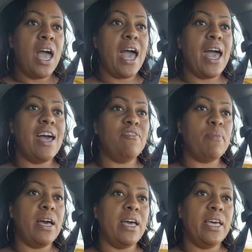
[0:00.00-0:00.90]
I have
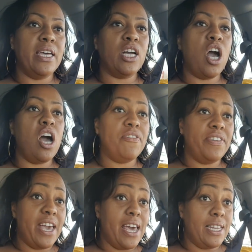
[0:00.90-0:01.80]
my
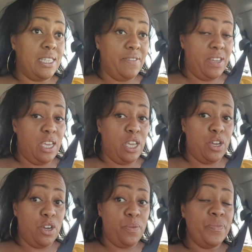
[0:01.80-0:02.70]
coffee additive in
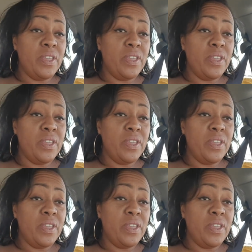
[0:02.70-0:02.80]
here.